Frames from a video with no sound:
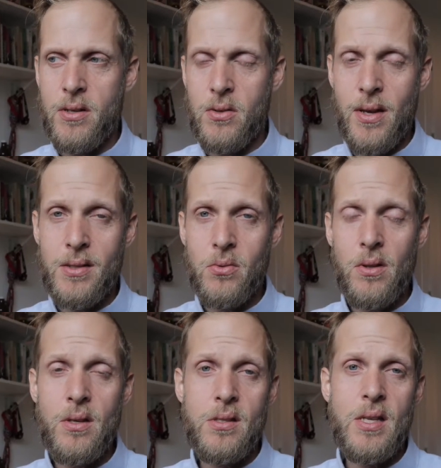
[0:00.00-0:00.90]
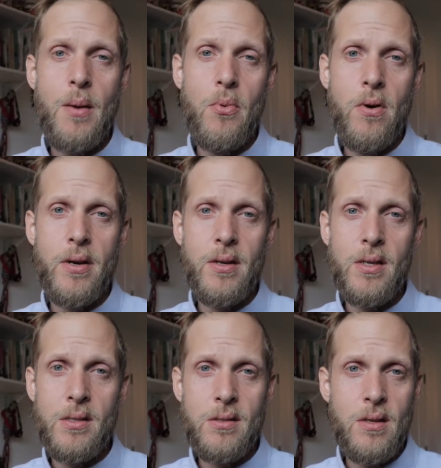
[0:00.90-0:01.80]
So that's really step one,
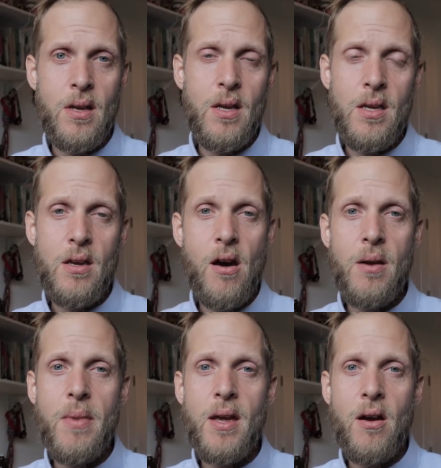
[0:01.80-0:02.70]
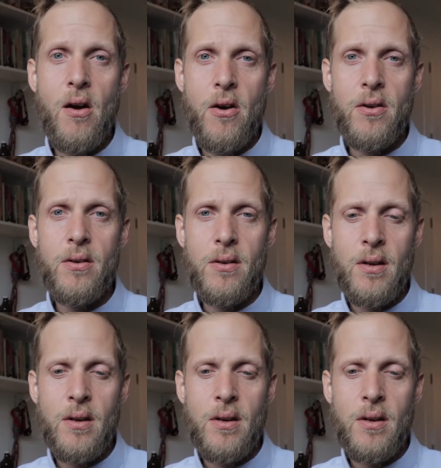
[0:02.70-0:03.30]
is you got to make art